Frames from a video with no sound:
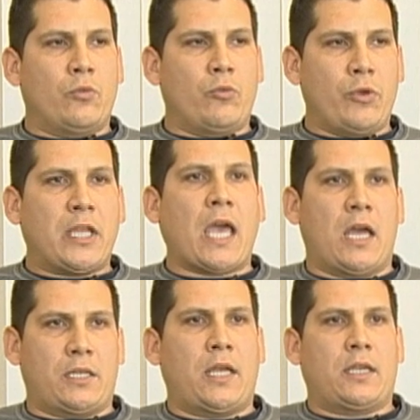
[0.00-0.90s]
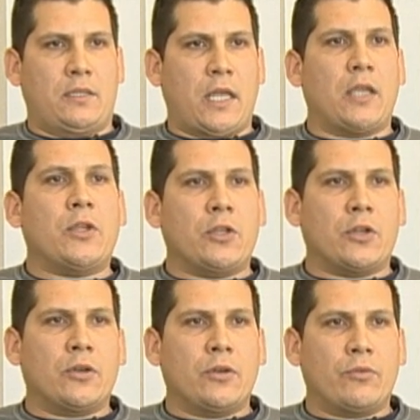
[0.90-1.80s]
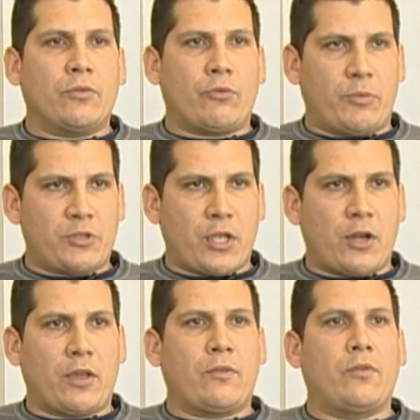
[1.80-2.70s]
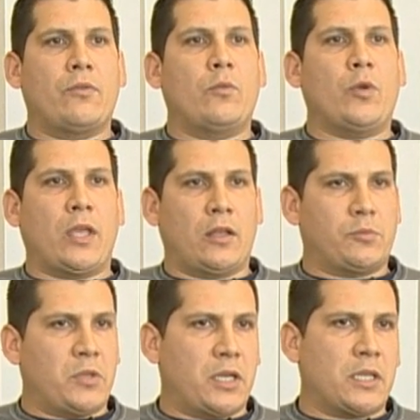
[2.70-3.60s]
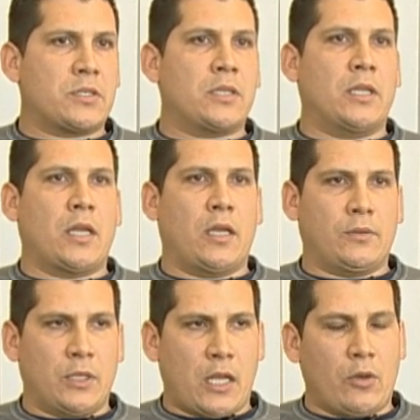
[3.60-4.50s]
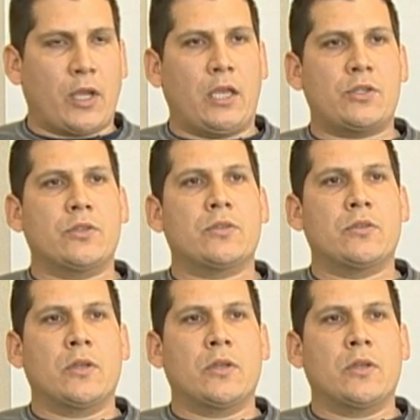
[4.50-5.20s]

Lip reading: We contact that union representative. We held meetings in a location,